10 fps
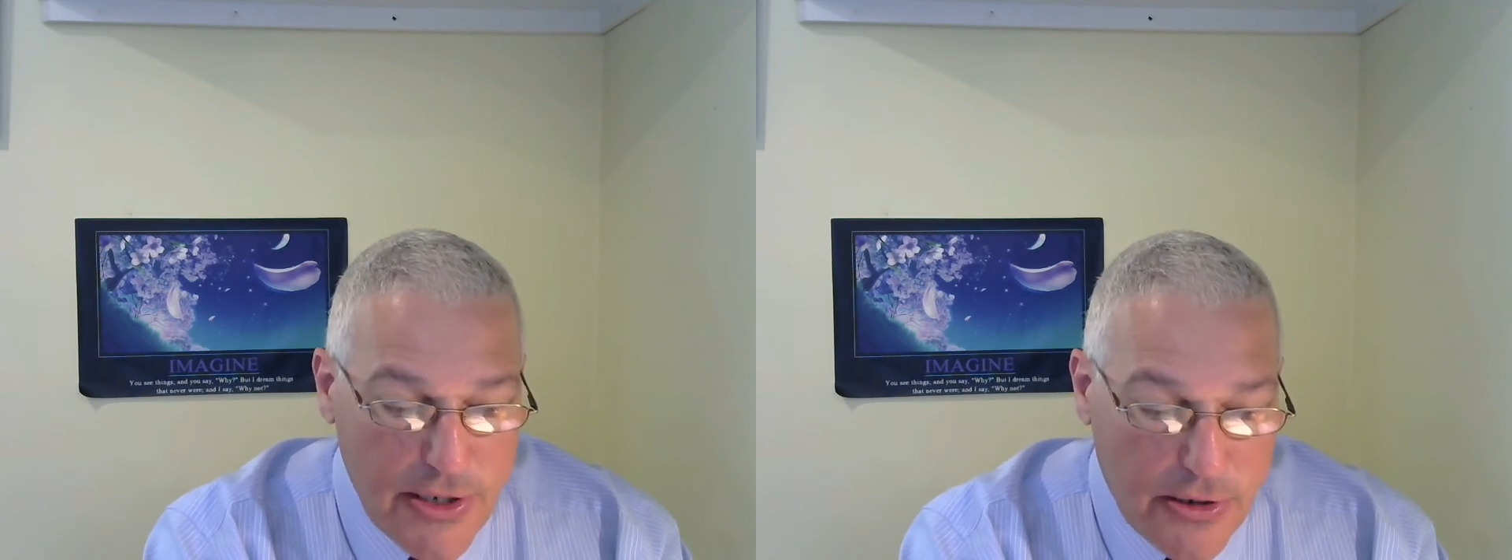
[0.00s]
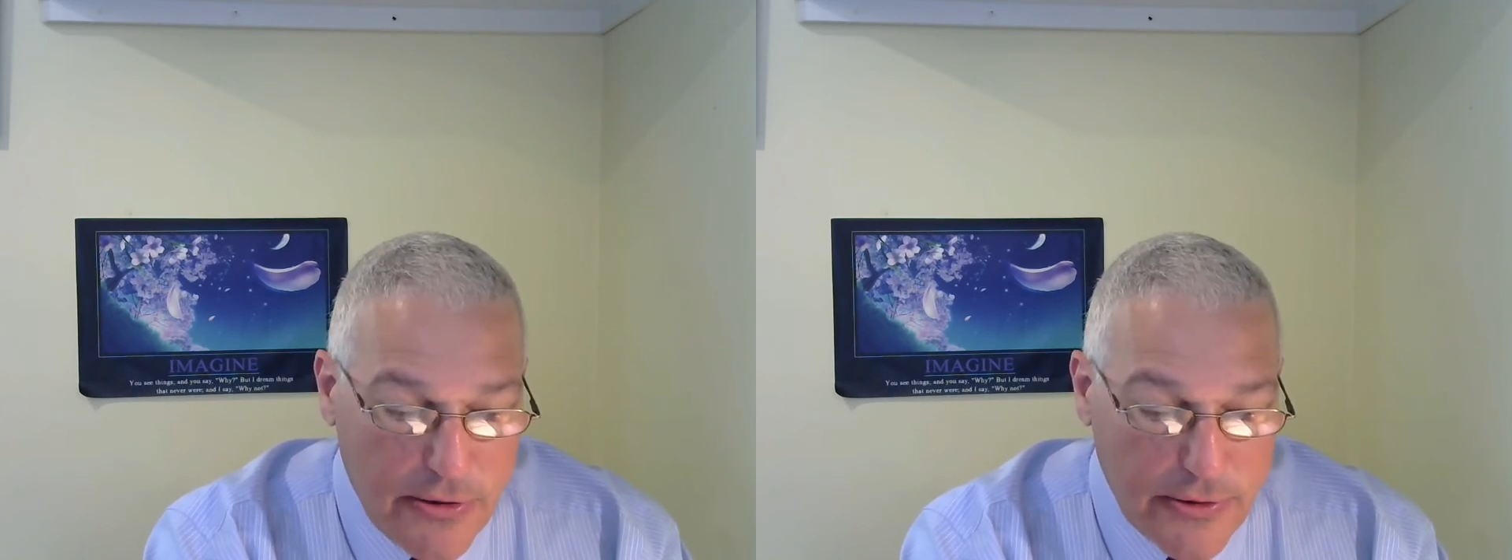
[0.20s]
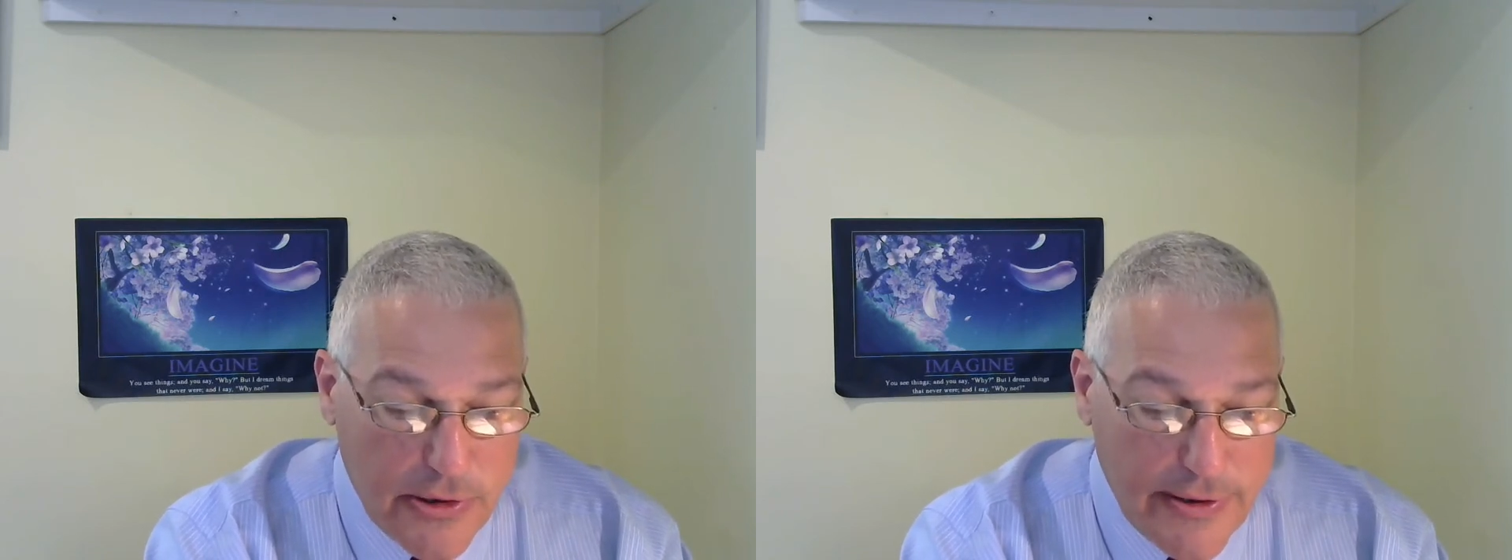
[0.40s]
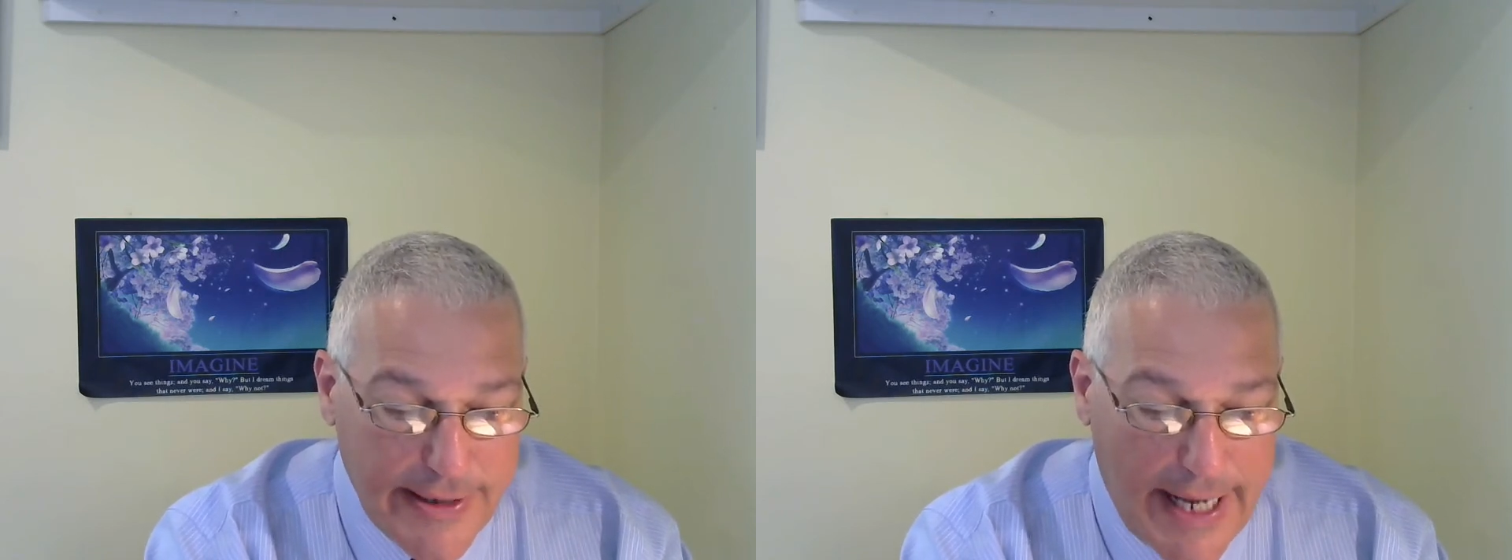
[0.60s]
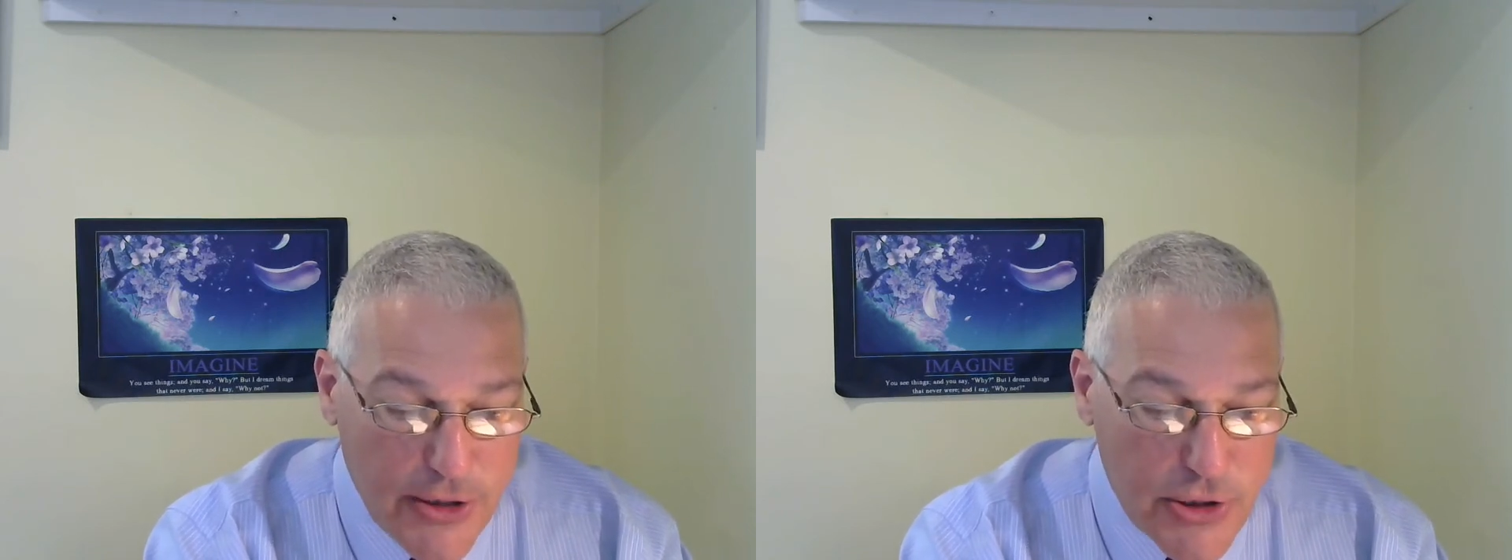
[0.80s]

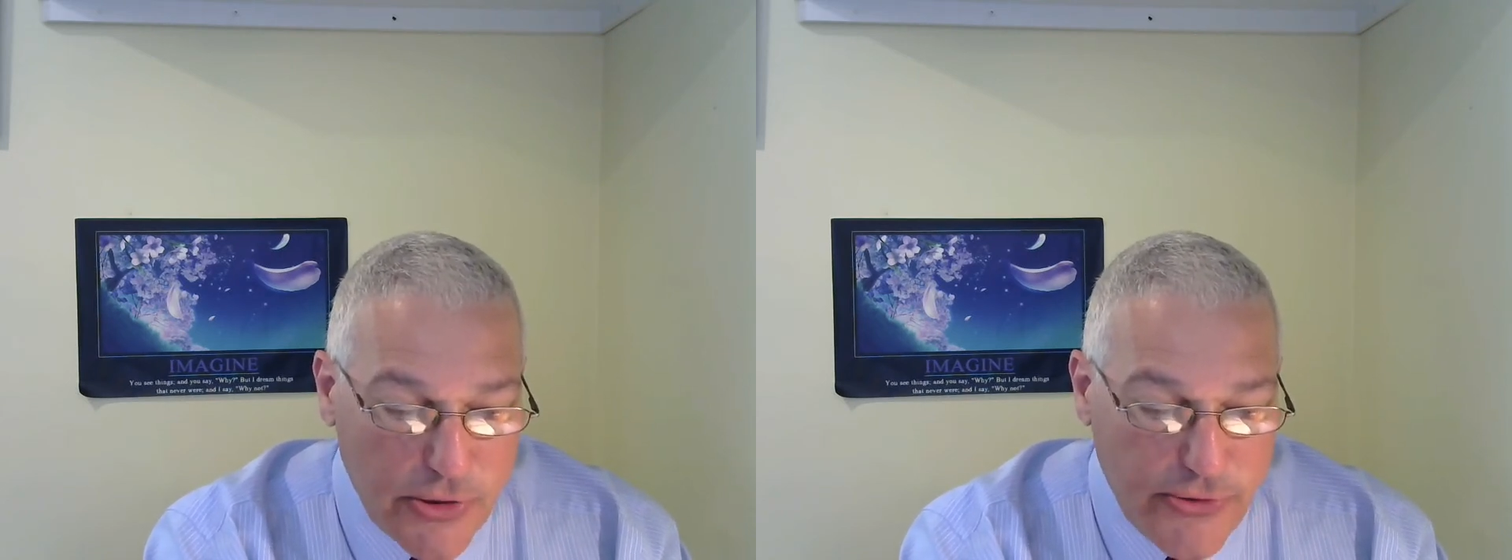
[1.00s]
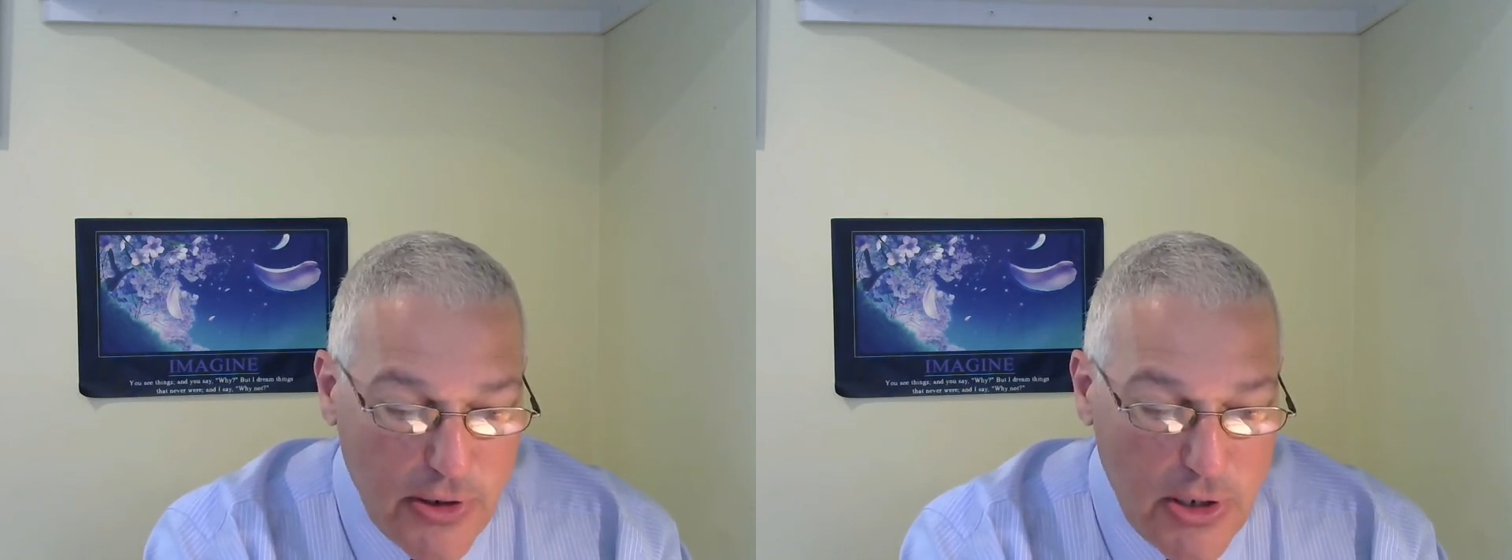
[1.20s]
credentials